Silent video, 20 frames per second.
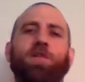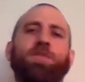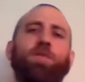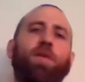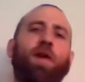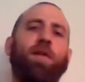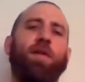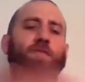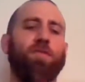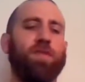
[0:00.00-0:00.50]
So
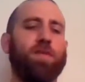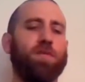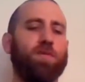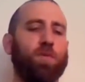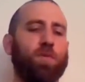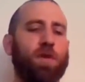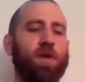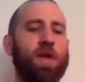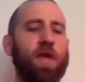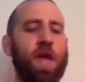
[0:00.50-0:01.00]
after this
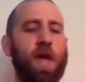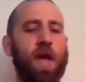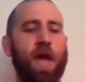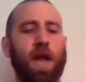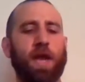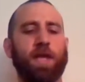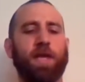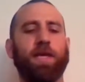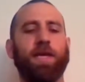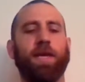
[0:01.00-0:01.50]
one,
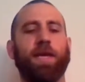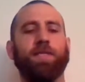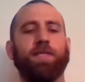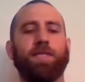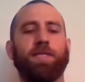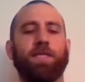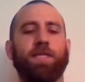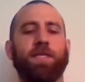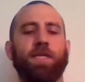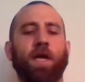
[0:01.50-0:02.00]
Eddie
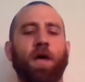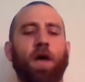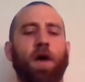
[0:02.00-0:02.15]
Kingston